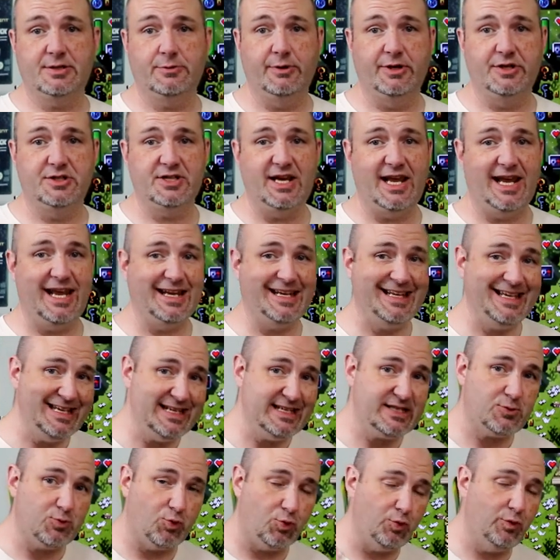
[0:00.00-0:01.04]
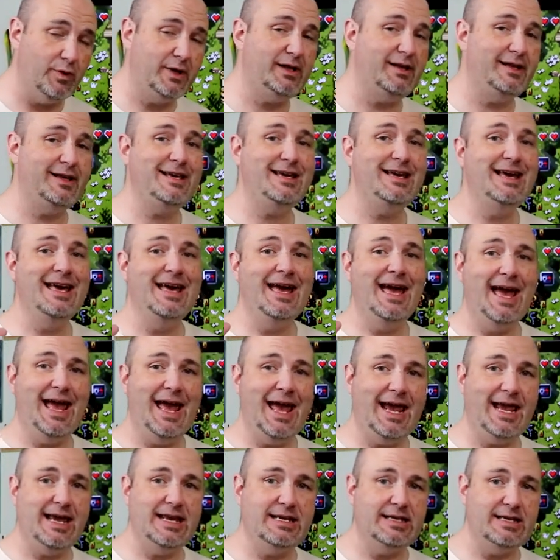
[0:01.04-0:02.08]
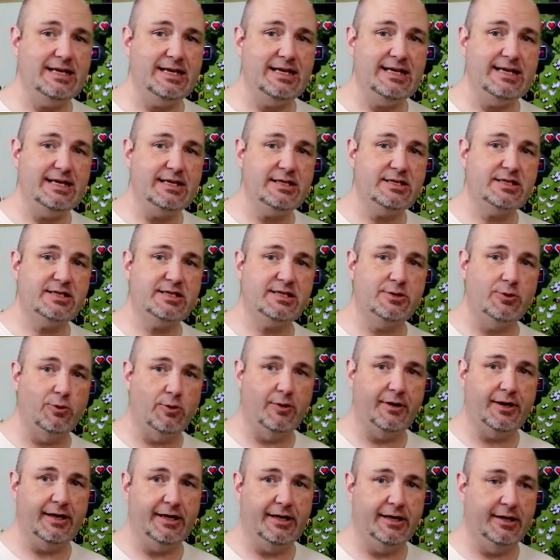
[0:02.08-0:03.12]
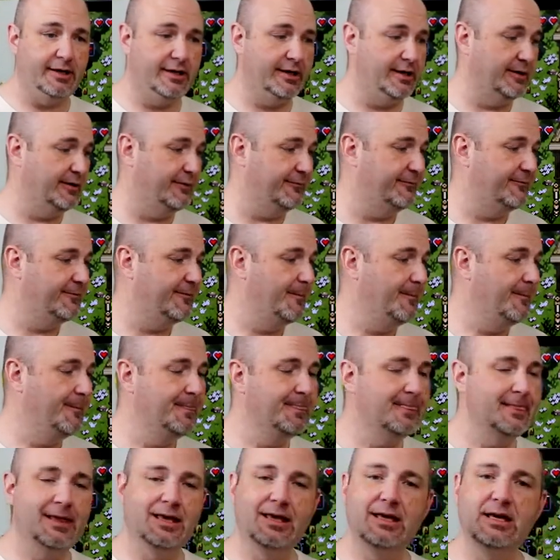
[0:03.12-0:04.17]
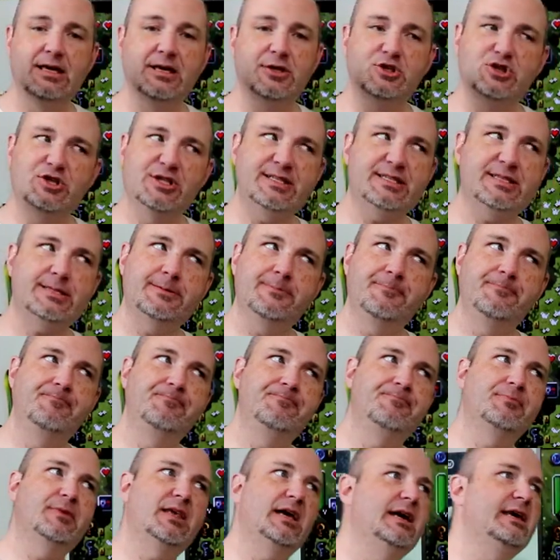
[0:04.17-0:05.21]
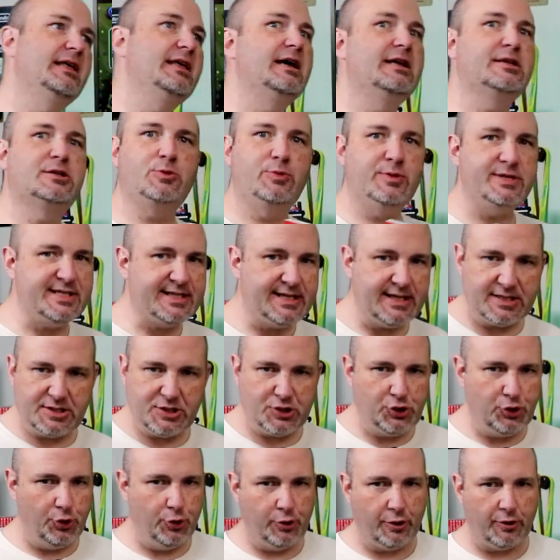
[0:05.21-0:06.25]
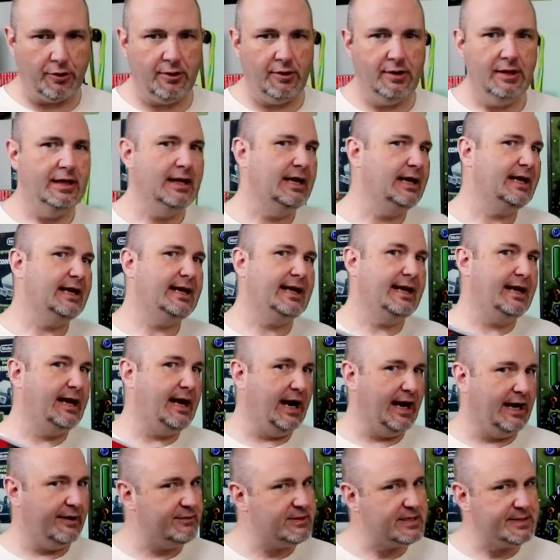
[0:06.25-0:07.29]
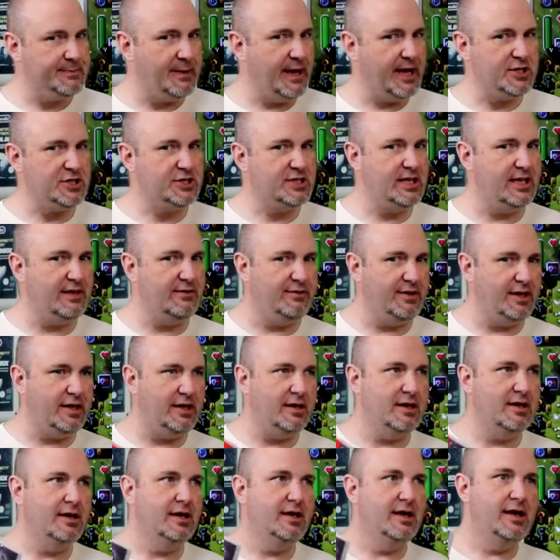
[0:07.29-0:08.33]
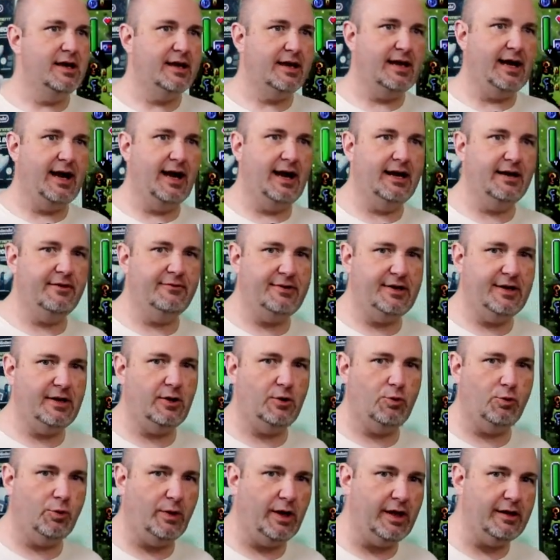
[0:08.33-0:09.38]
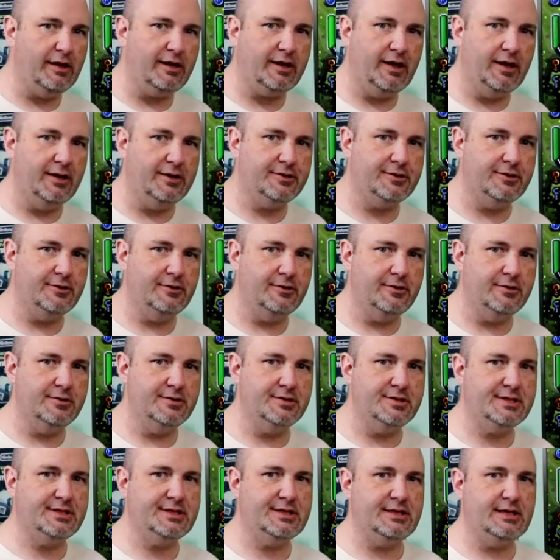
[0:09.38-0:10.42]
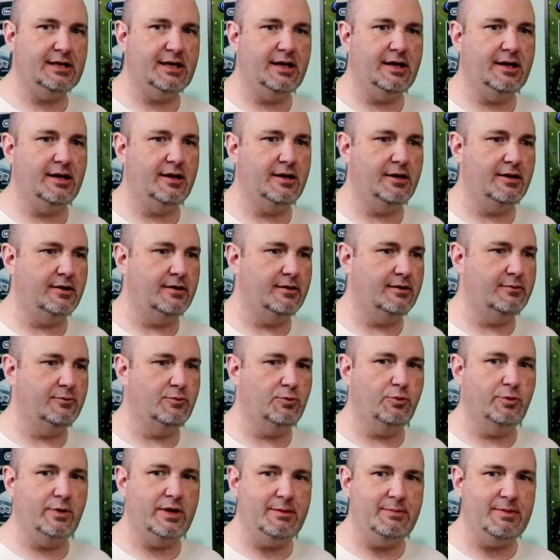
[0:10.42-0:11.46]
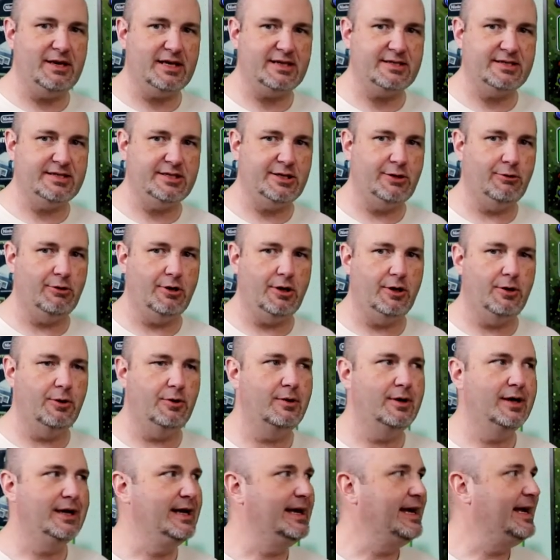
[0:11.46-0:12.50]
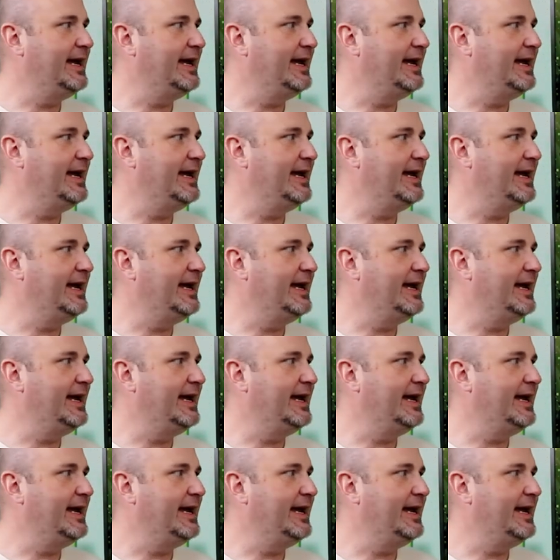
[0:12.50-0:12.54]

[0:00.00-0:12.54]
Switch. And it's really a neat sort of just a twin stick shooter, kind of a Smash TV, kind of a Relic Hunters uh, Remix Zero,